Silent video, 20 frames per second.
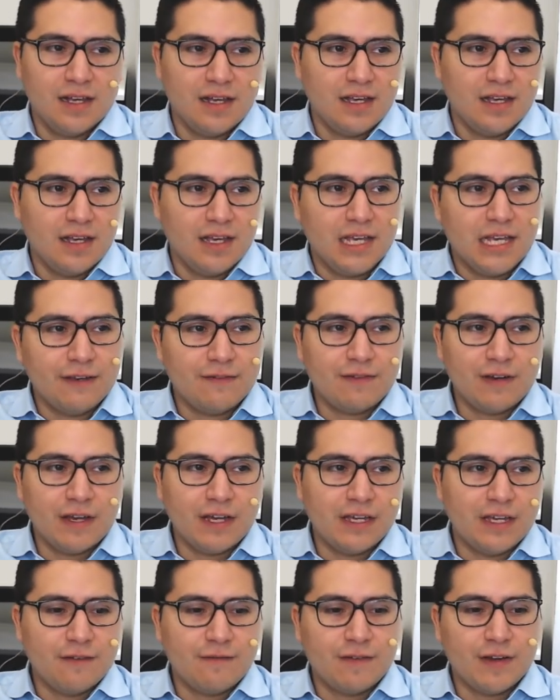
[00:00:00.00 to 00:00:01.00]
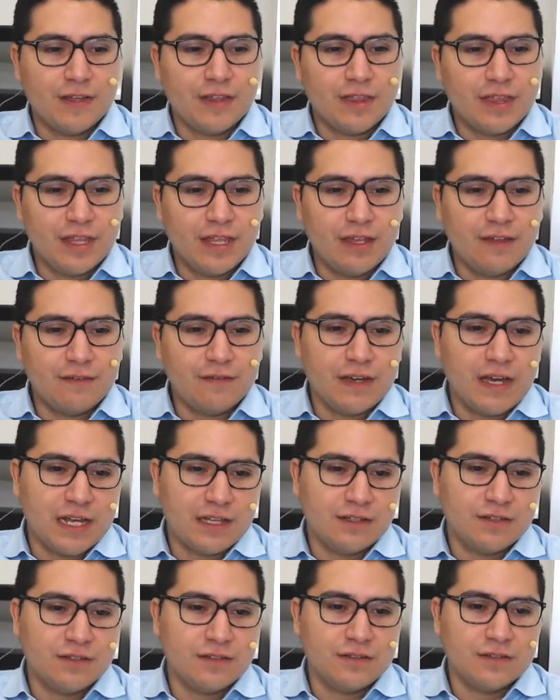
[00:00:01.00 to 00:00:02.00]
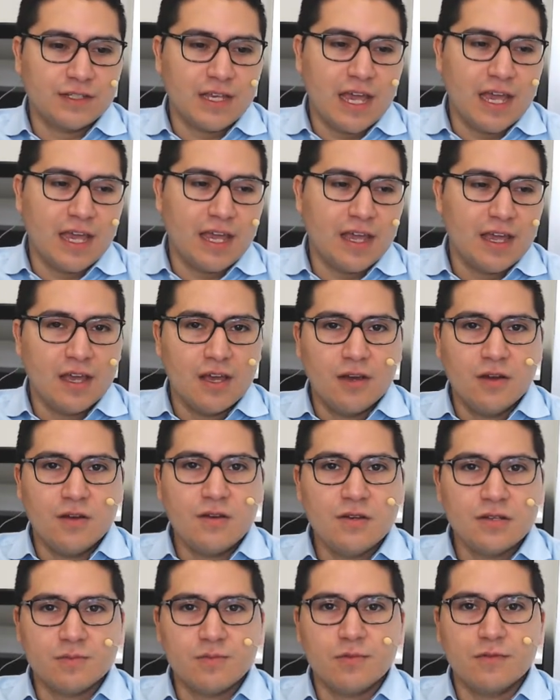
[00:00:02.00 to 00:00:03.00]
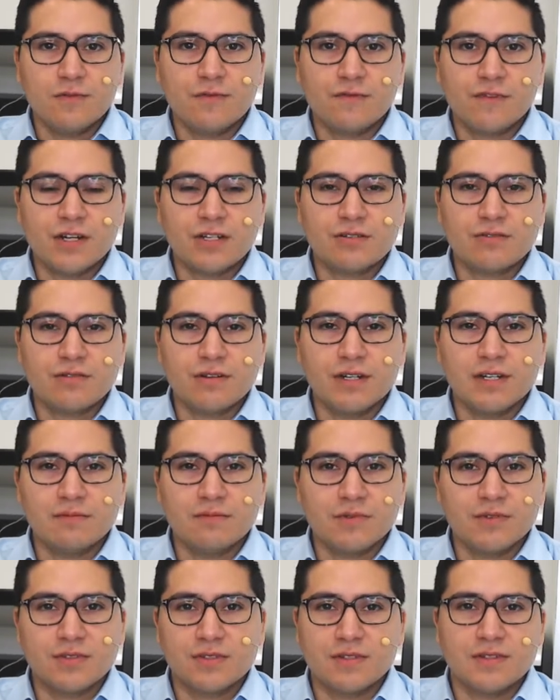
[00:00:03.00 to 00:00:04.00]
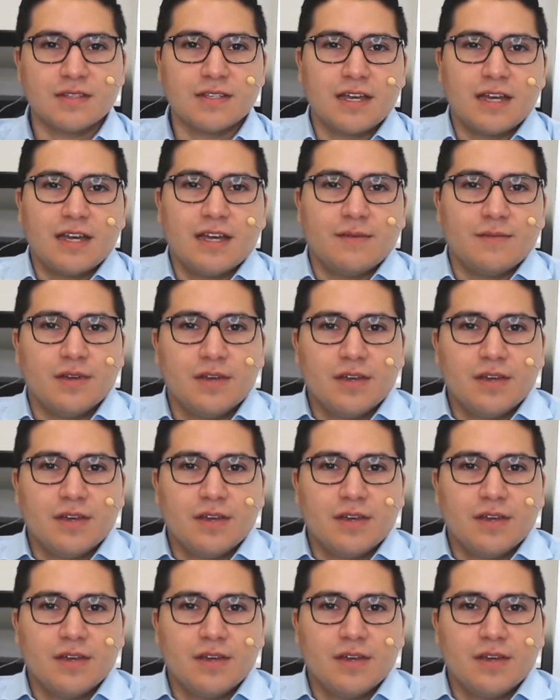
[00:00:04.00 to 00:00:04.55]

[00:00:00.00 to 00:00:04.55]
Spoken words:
if I had to say who's more frustrated most of the time,